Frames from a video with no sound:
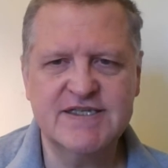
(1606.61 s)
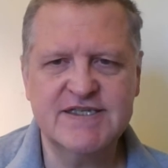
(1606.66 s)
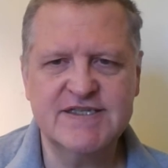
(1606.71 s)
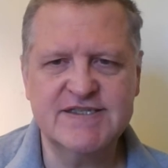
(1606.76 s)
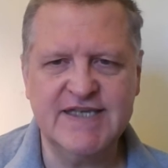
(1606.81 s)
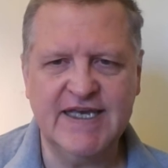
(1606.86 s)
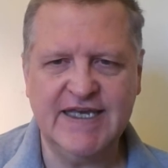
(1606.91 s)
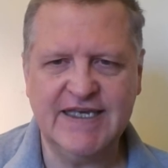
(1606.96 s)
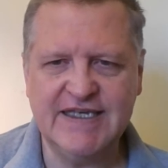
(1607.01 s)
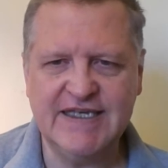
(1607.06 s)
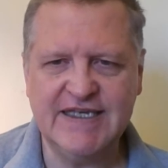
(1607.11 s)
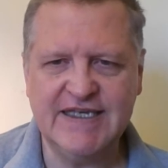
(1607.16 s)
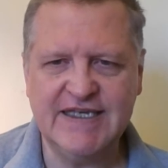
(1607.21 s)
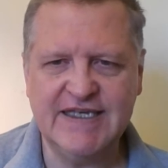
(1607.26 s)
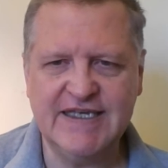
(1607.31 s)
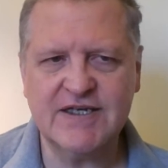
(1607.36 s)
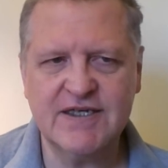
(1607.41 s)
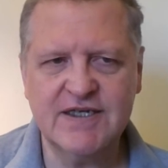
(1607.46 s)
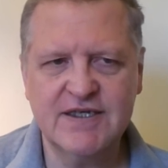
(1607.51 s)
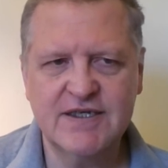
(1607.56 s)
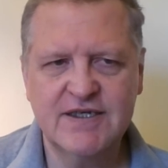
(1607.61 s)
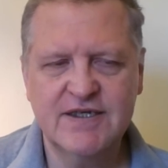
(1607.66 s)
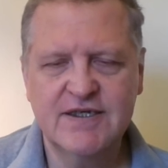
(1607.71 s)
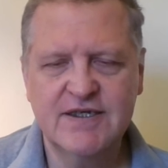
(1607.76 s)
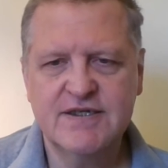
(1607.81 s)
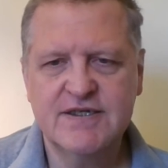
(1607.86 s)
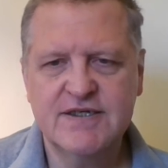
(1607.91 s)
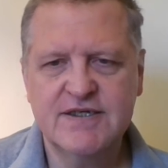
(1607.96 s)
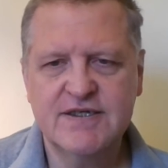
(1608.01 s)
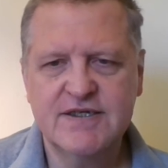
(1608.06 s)
seguir.
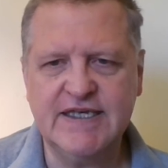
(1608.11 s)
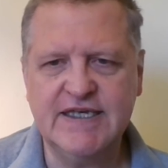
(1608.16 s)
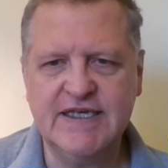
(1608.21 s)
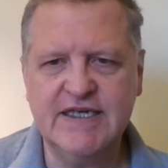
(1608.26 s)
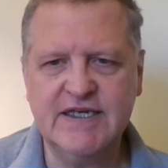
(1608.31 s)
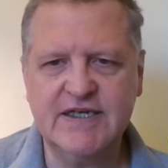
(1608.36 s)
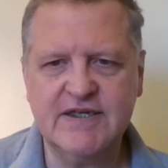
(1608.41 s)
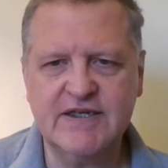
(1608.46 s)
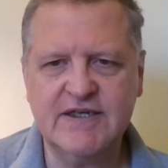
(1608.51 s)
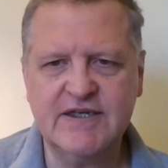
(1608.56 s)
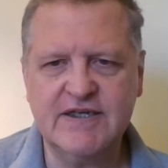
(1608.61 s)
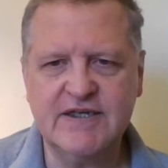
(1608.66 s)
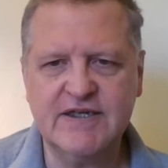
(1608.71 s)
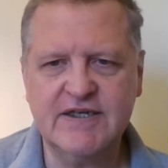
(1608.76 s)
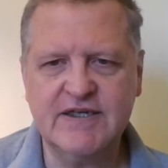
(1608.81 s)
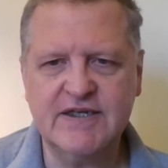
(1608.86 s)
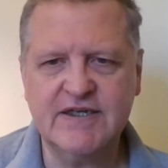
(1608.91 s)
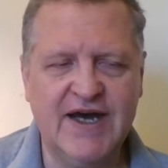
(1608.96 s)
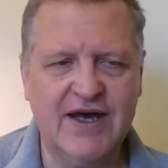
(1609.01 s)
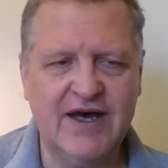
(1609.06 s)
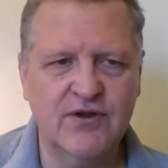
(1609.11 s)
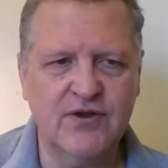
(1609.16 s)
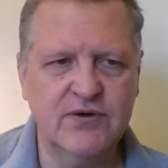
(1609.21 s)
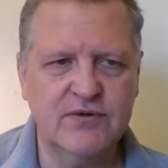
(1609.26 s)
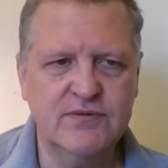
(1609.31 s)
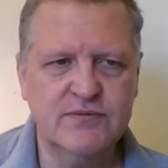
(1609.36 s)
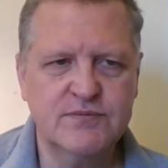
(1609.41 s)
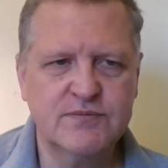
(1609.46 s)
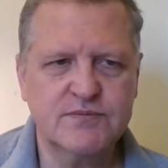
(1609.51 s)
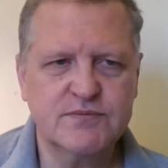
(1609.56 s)
Seguir, to follow.